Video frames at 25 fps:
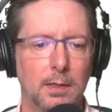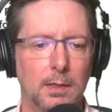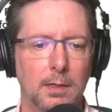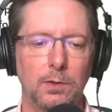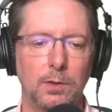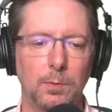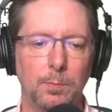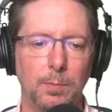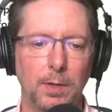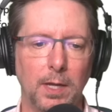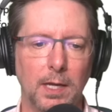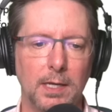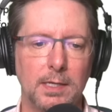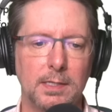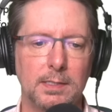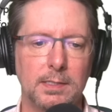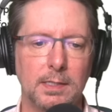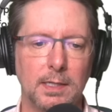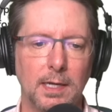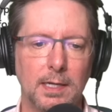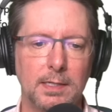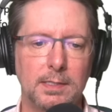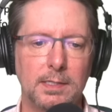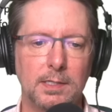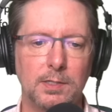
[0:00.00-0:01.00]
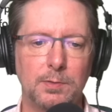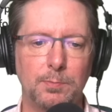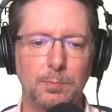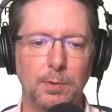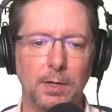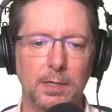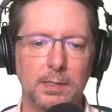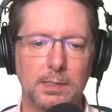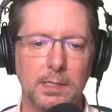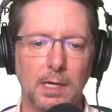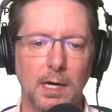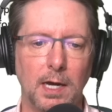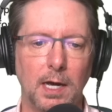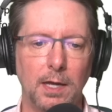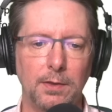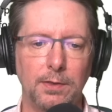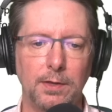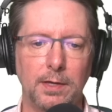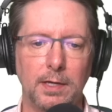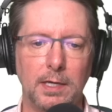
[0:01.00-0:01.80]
The blaze later spread to other